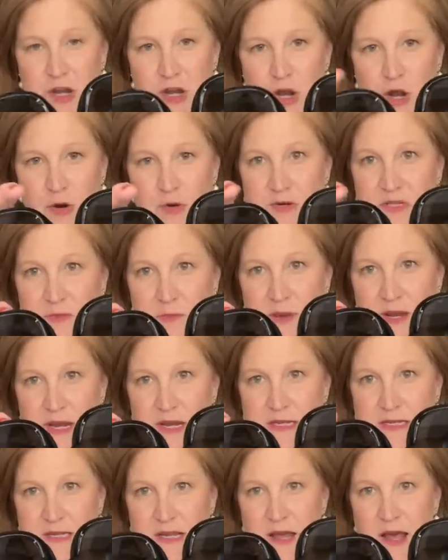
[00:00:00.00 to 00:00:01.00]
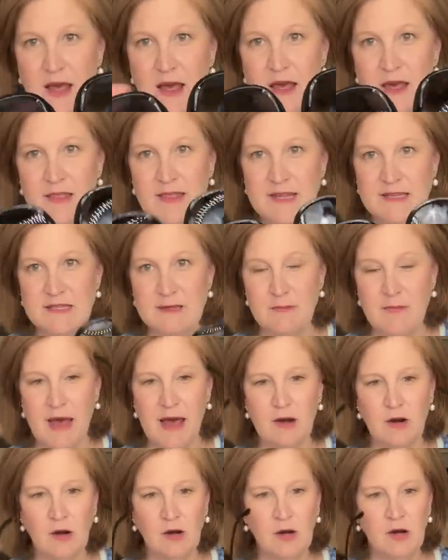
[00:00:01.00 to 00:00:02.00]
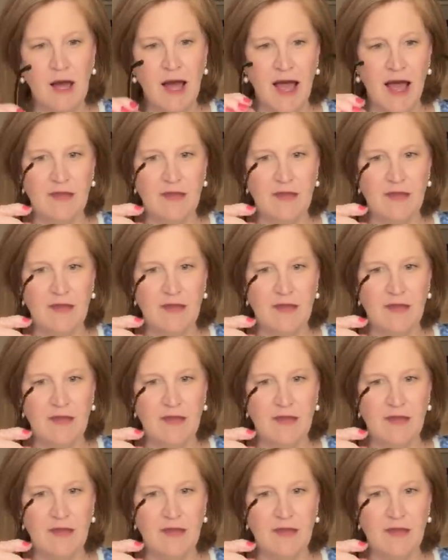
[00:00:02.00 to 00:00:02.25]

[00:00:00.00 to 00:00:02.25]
nose piece that's metal.